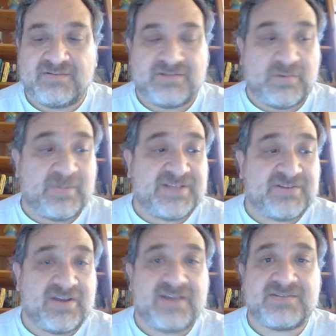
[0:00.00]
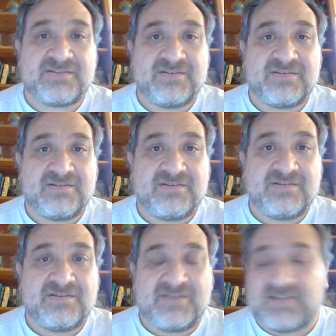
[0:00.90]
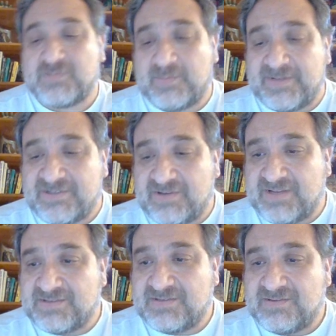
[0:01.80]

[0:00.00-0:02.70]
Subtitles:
Shall we place our guess? Yes, we'll place our guess.